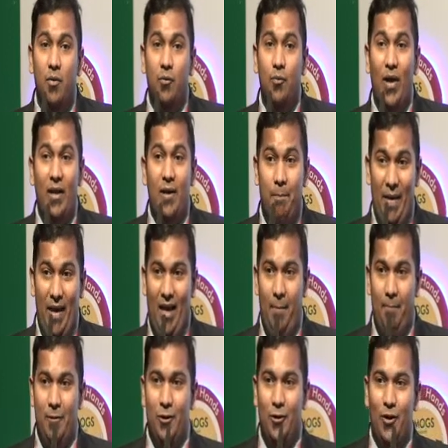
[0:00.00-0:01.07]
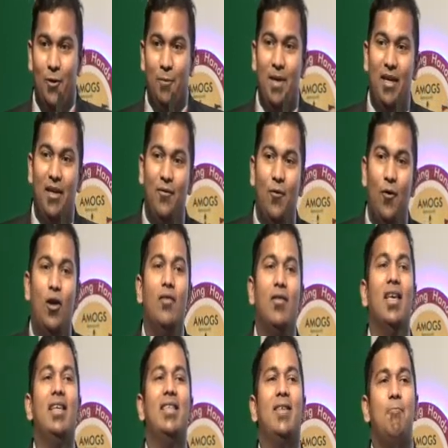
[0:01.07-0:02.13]
where a pickup is going to be
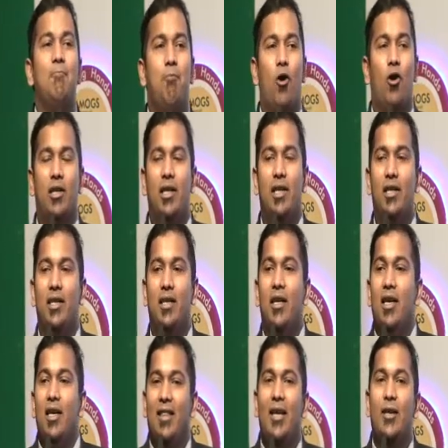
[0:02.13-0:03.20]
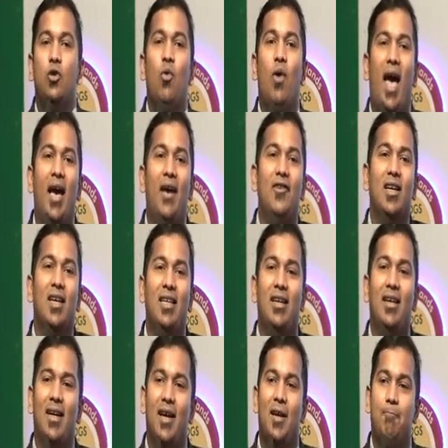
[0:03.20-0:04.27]
involved, it's important that you have a
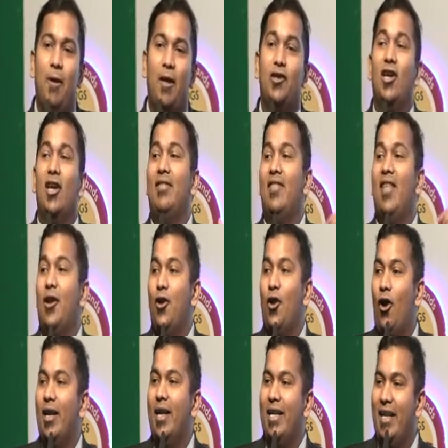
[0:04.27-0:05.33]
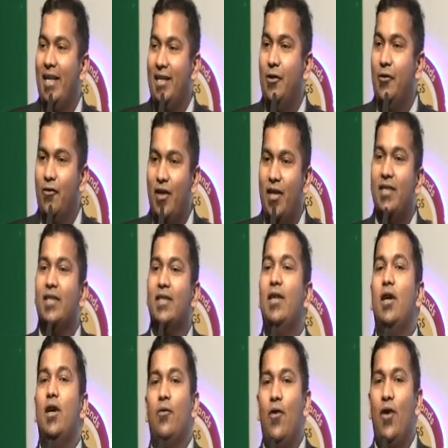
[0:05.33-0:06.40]
clear-cut picture and they're not at any
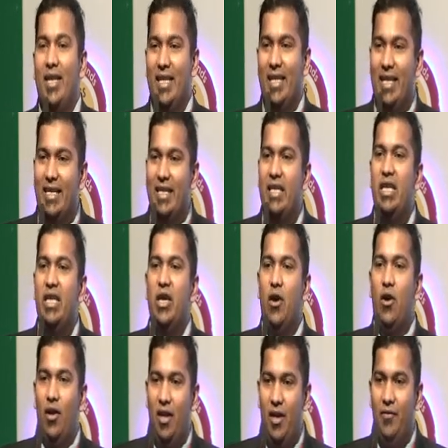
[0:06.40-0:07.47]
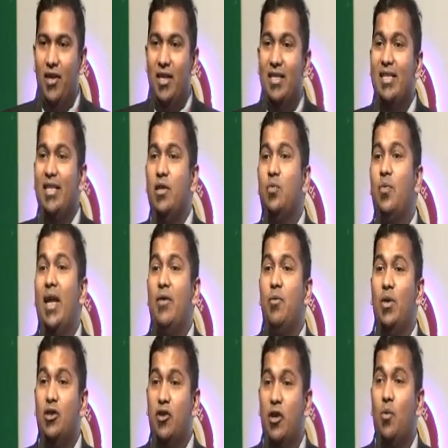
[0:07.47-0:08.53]
risk for any kidney or liver disease
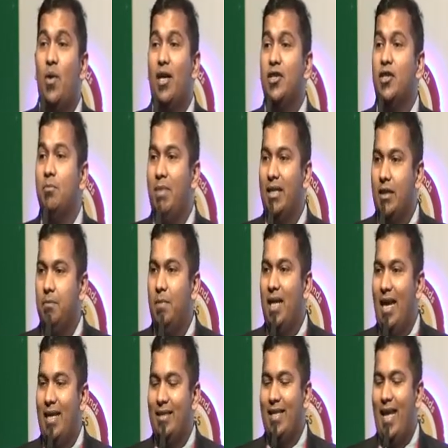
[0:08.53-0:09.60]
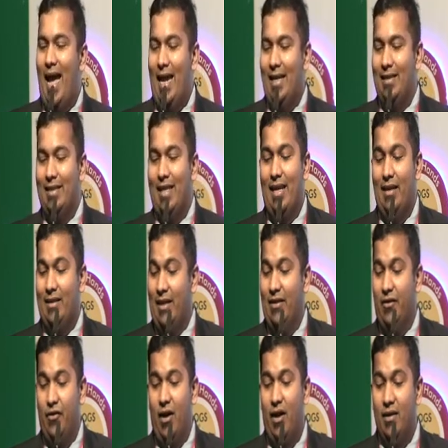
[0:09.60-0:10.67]
which requires to metabolize the
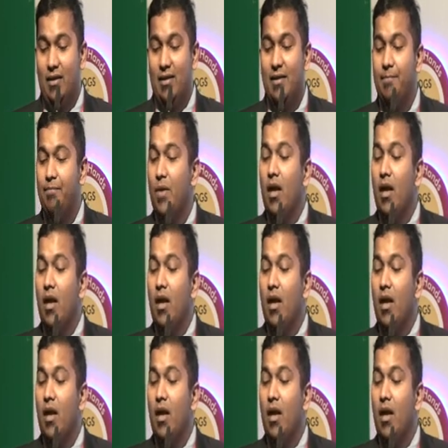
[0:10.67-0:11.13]
anesthetic drugs.